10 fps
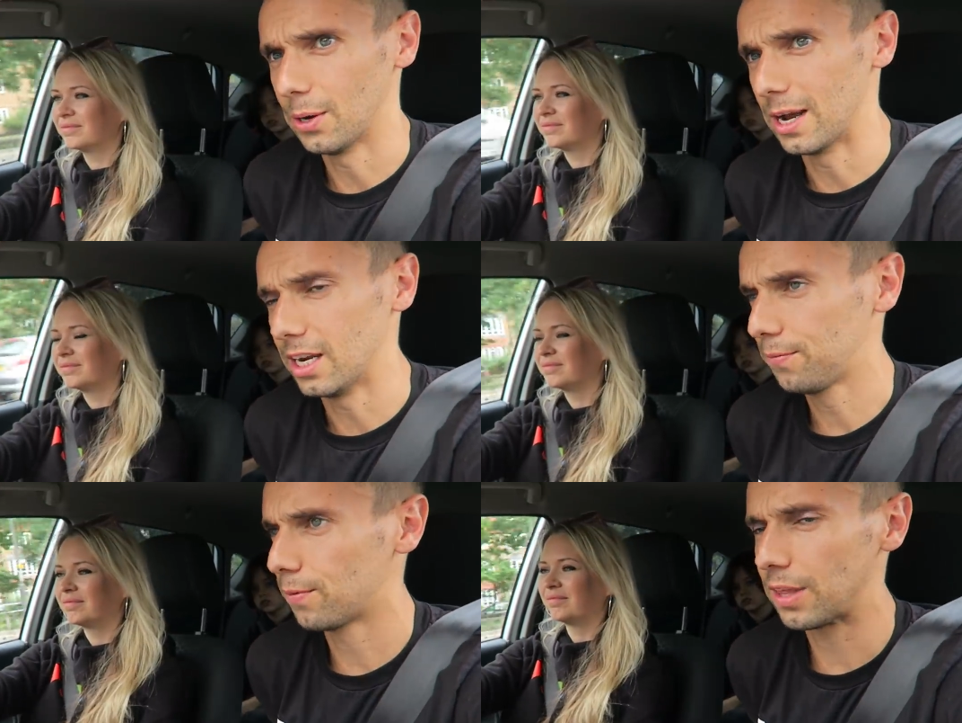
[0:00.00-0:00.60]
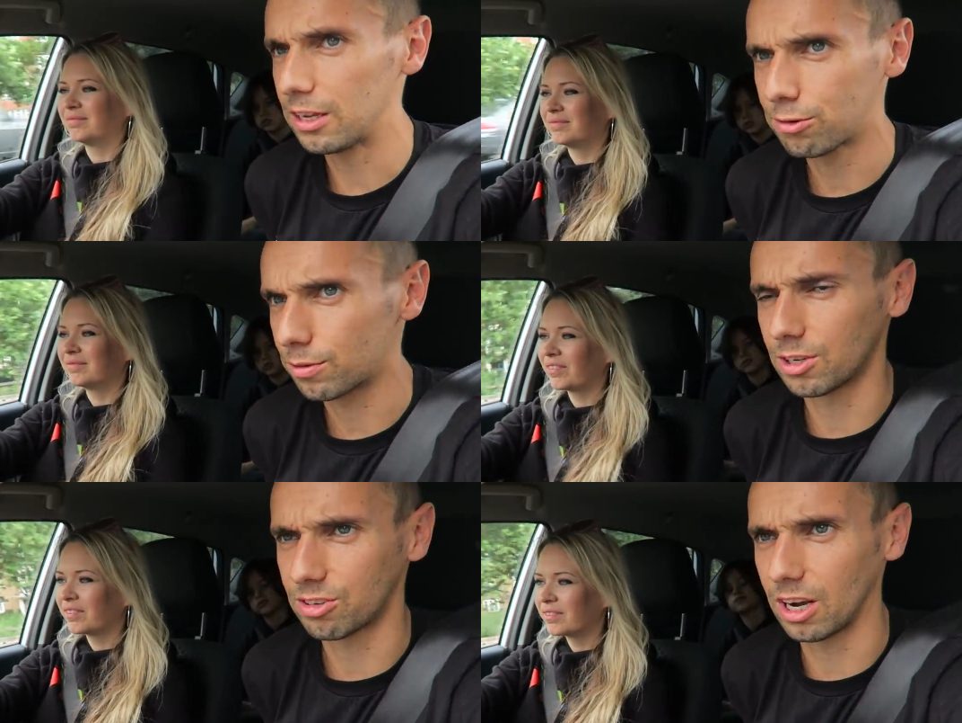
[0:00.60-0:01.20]
Speaker 1: Anyway, enough of
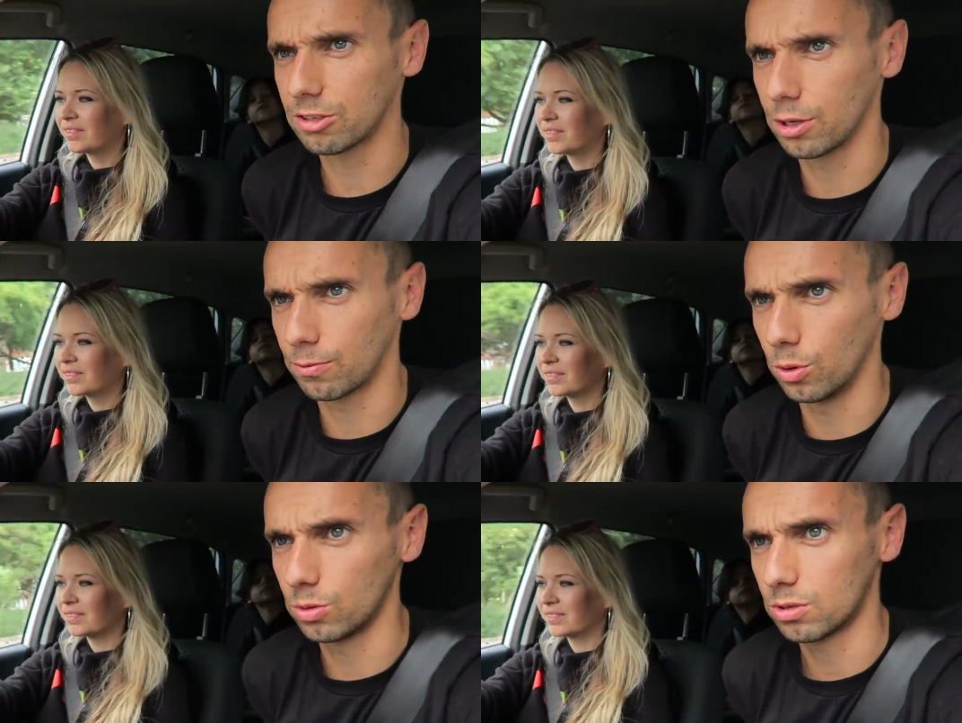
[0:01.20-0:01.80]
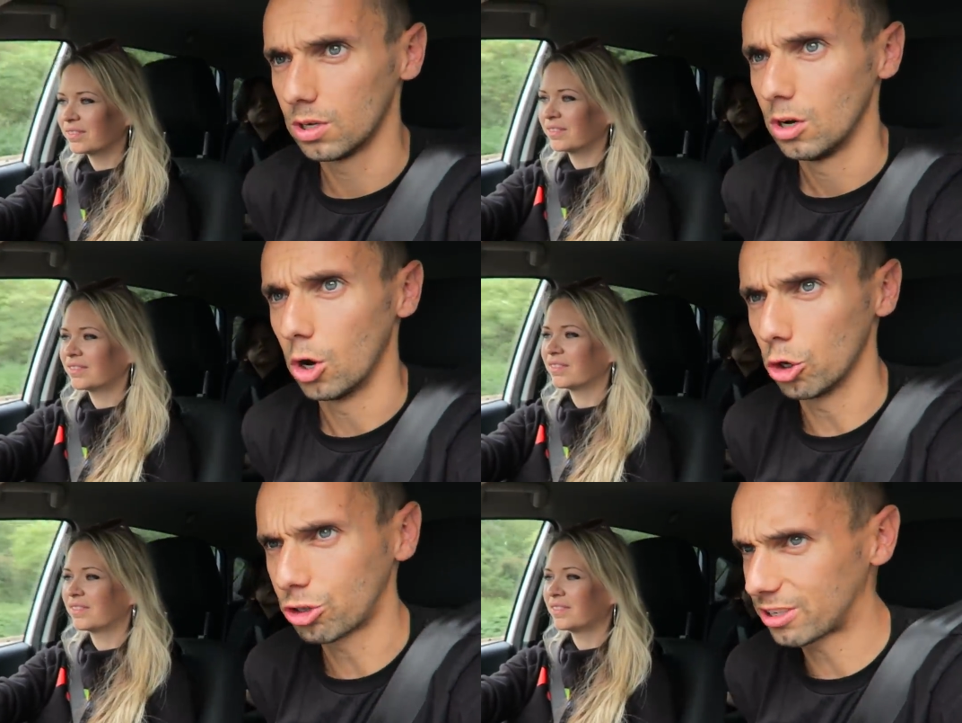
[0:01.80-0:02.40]
this discussing the rules.
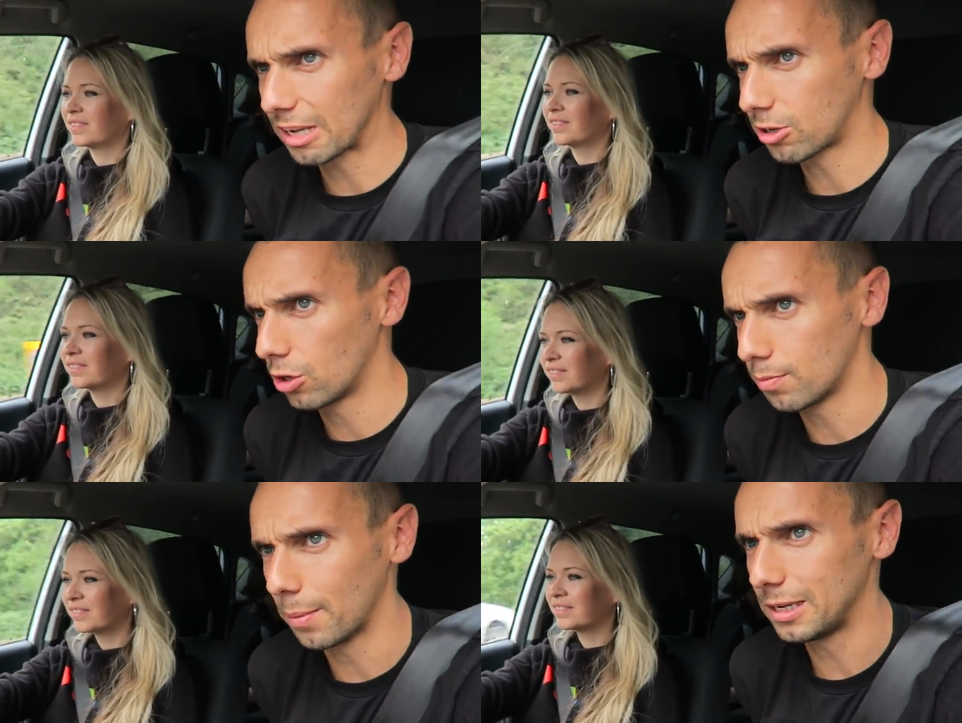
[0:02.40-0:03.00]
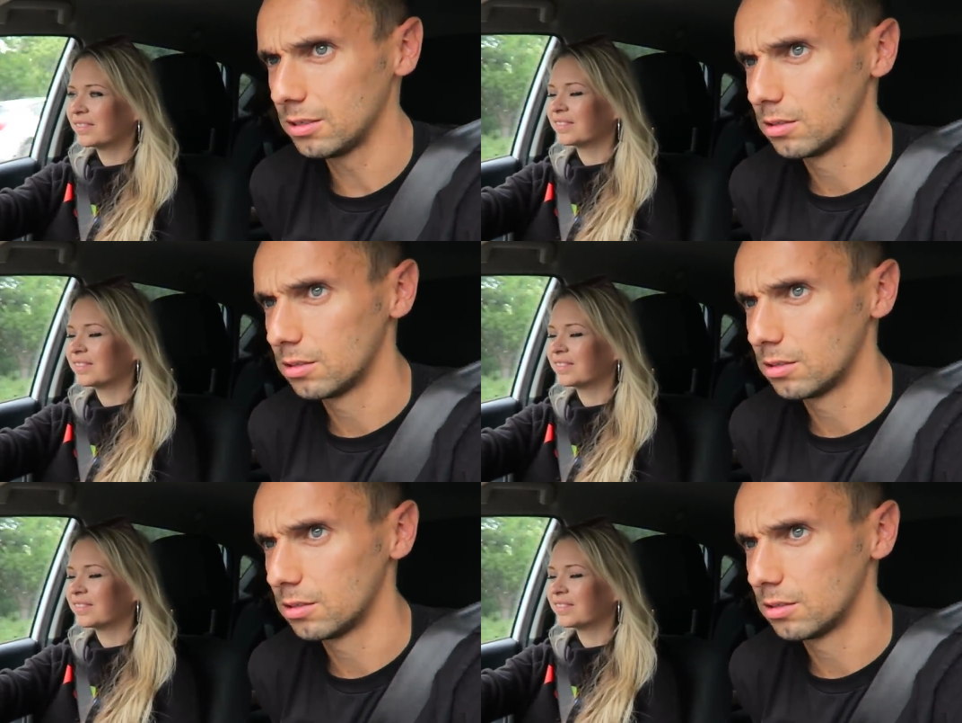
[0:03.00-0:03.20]
On to Tesco's, Mummy.